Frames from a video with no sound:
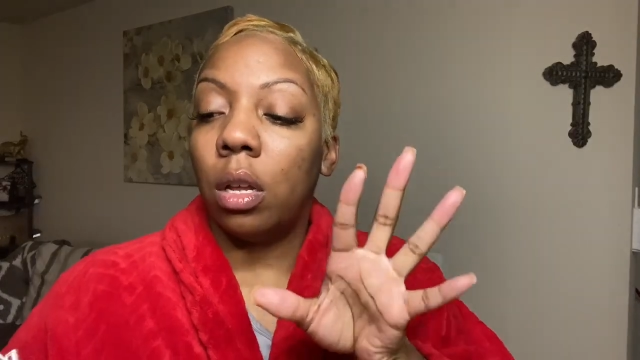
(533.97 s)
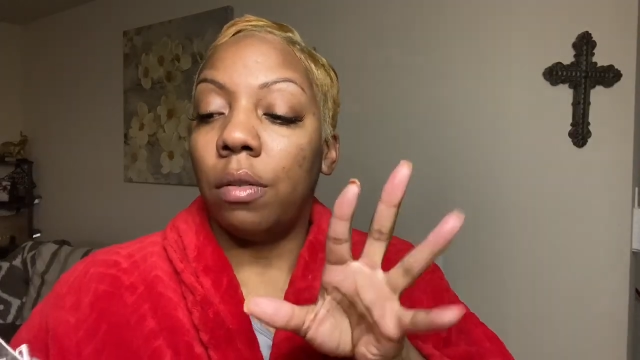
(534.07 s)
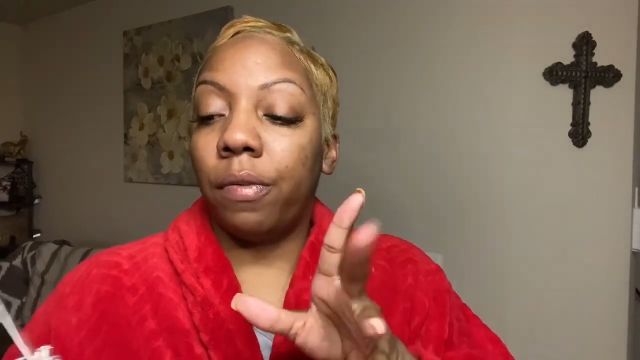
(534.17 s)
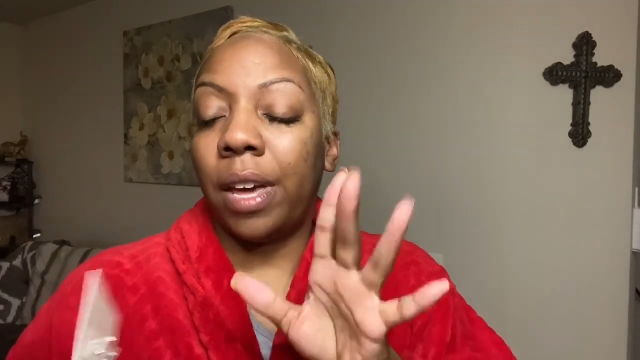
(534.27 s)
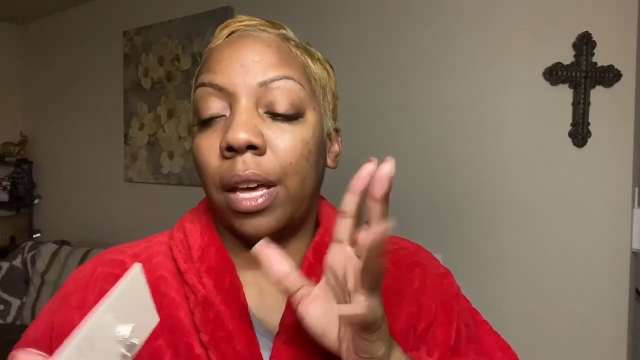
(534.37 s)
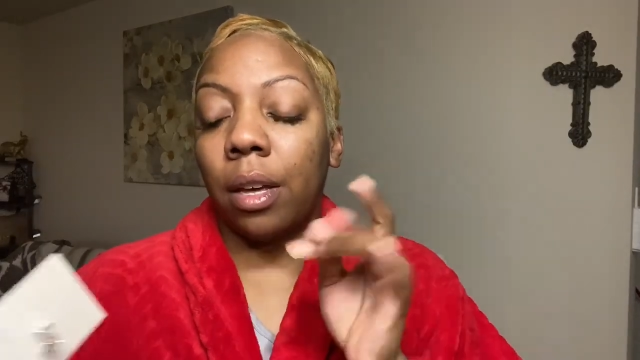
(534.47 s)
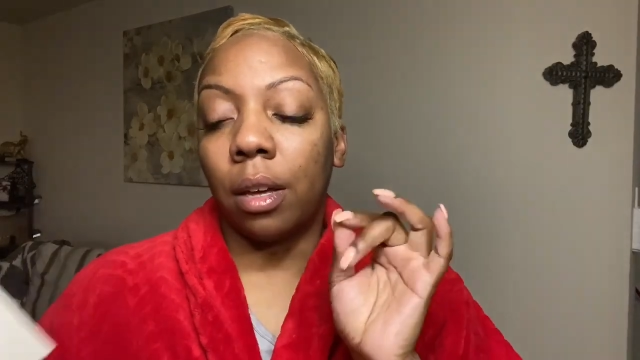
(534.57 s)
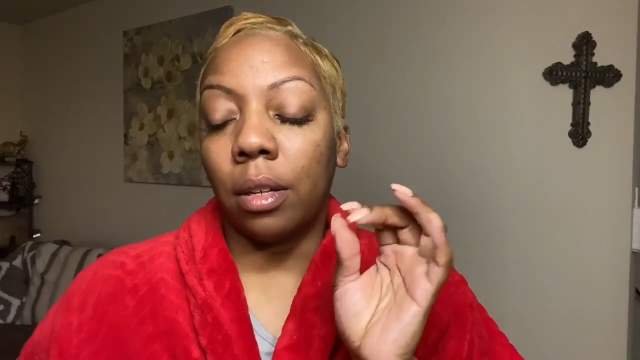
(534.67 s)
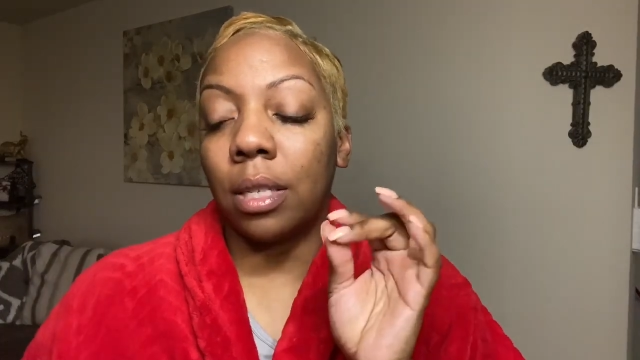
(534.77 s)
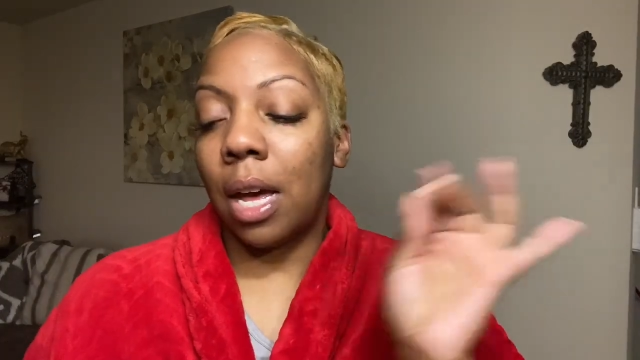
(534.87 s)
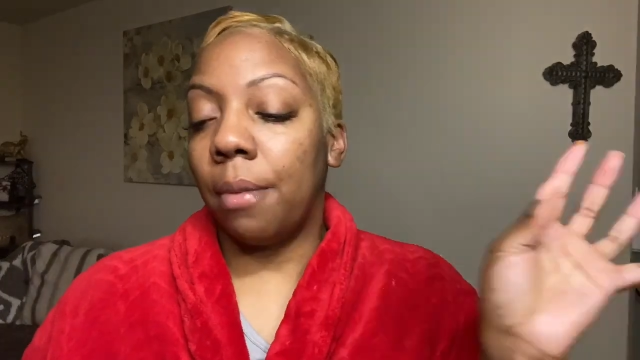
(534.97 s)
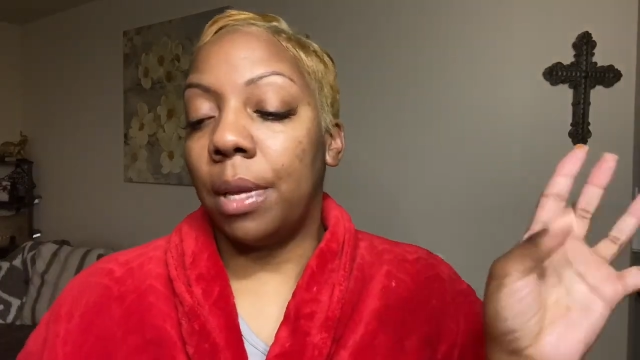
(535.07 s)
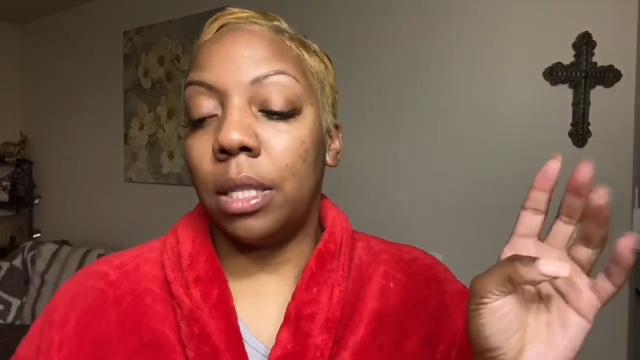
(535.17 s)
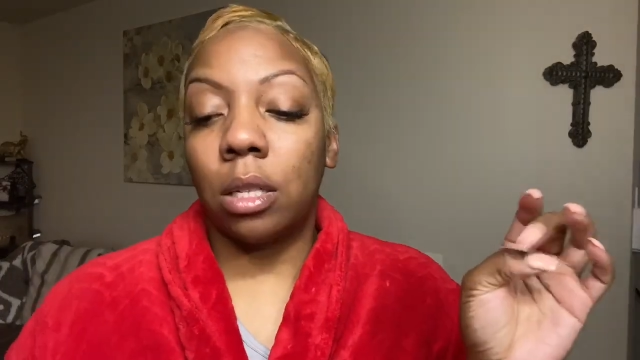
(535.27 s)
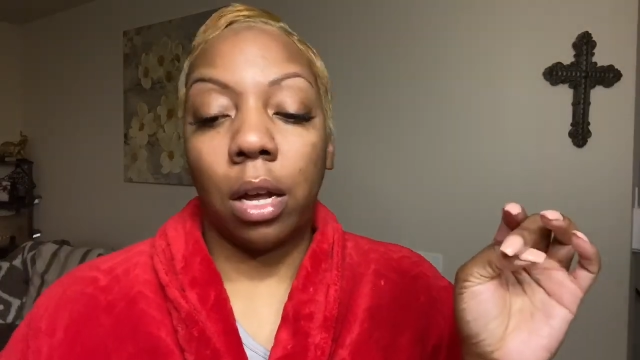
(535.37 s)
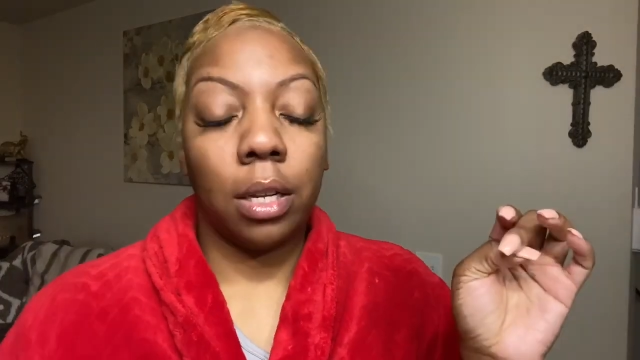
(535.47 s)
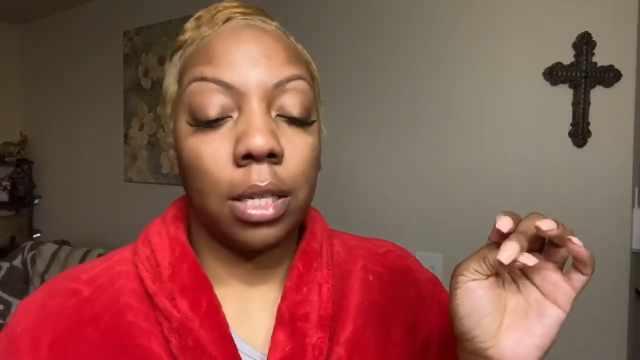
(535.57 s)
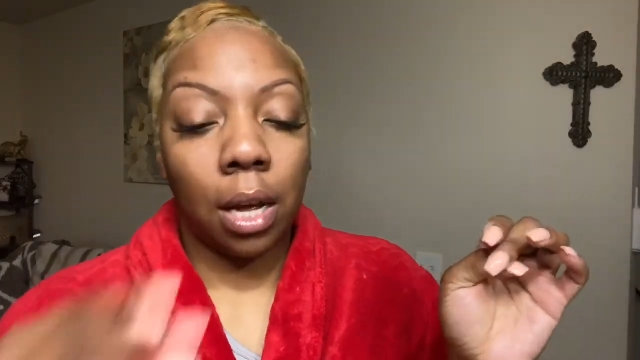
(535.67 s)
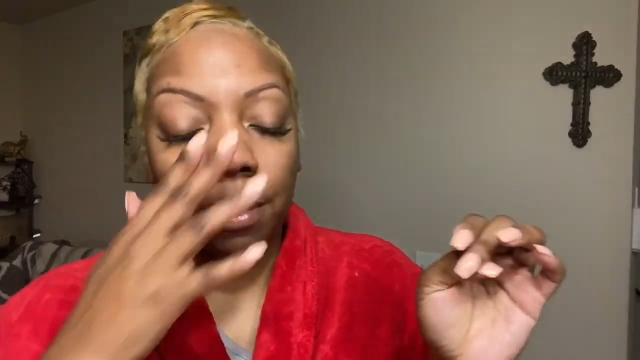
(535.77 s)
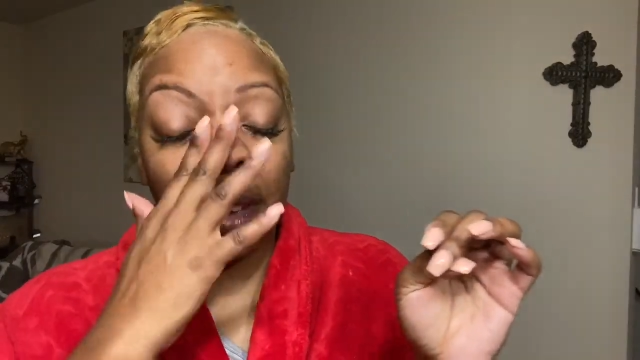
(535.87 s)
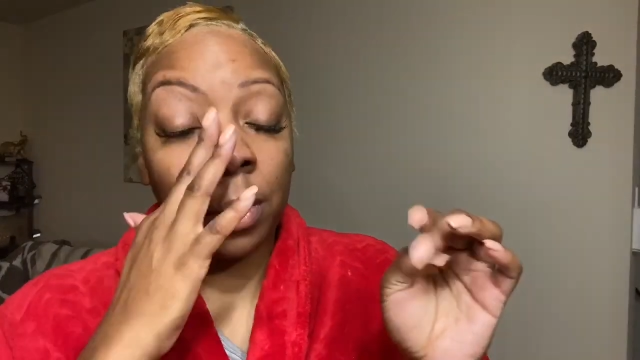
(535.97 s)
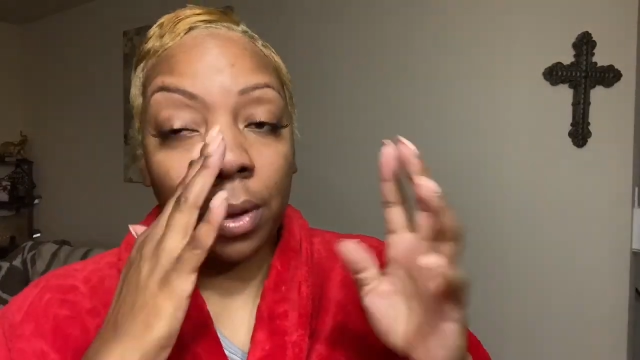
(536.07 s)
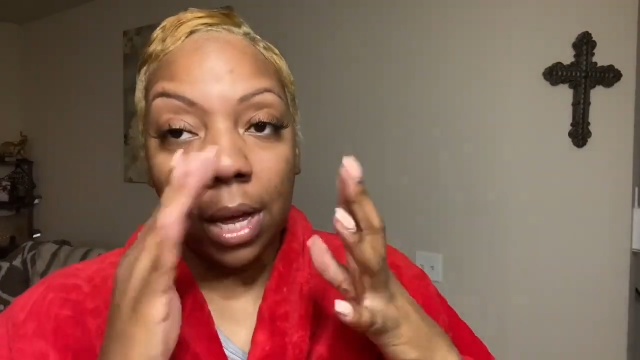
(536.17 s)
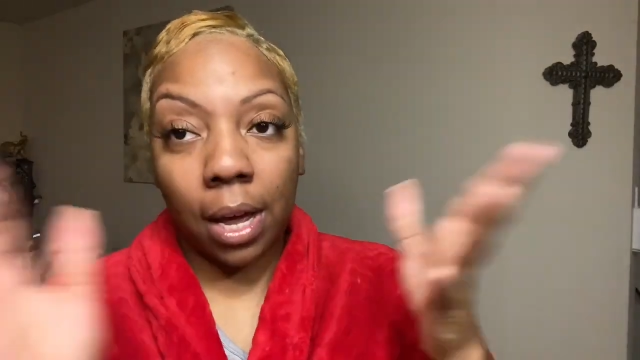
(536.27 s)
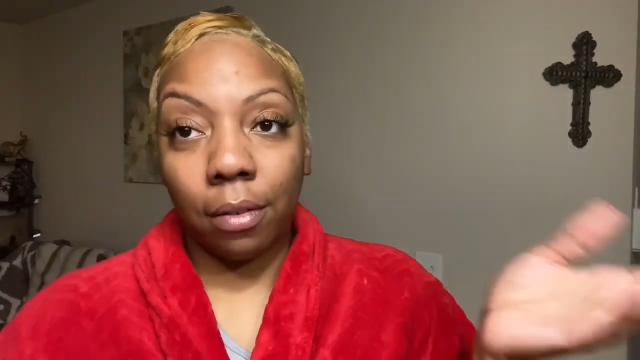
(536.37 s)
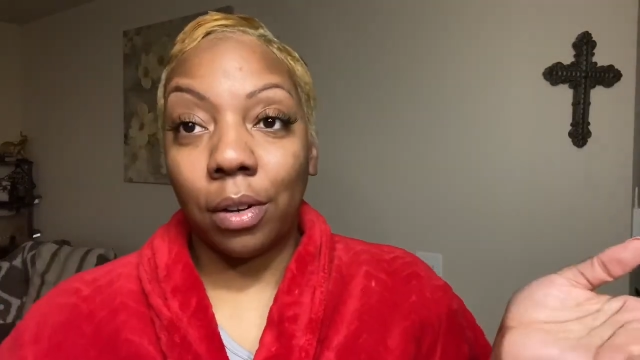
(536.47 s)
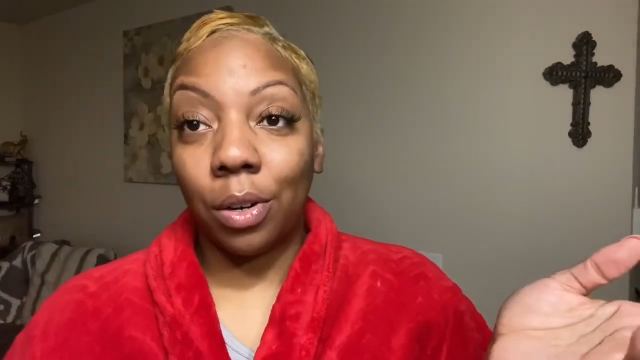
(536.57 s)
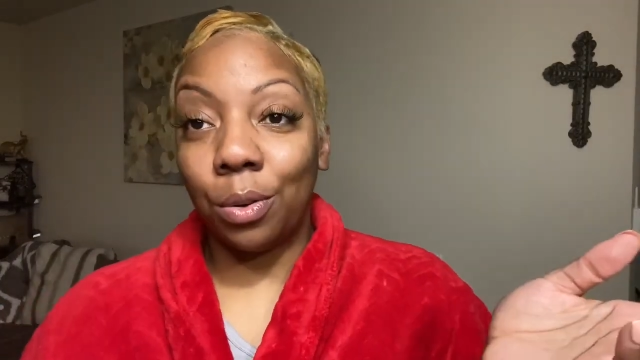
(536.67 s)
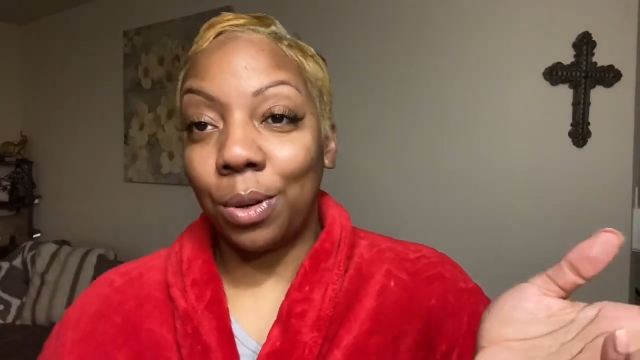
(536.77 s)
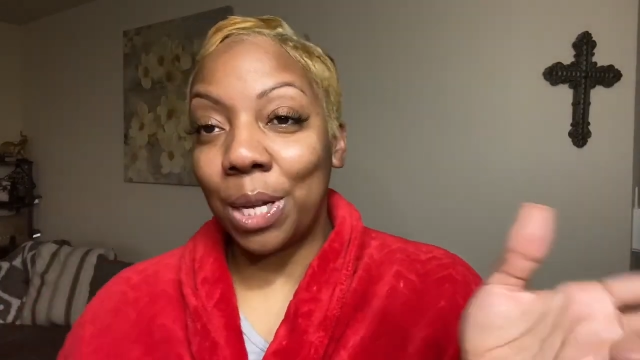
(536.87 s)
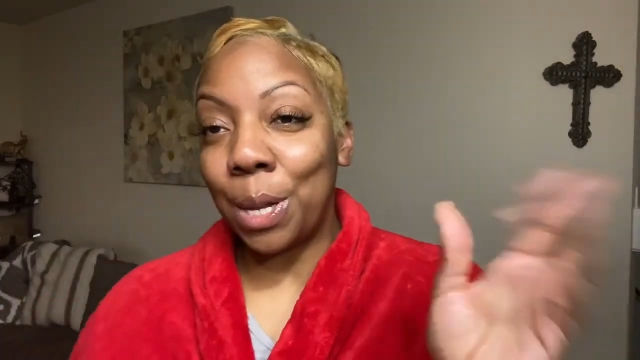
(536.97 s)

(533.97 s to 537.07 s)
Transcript: fake diamonds all the time. Even though I have a new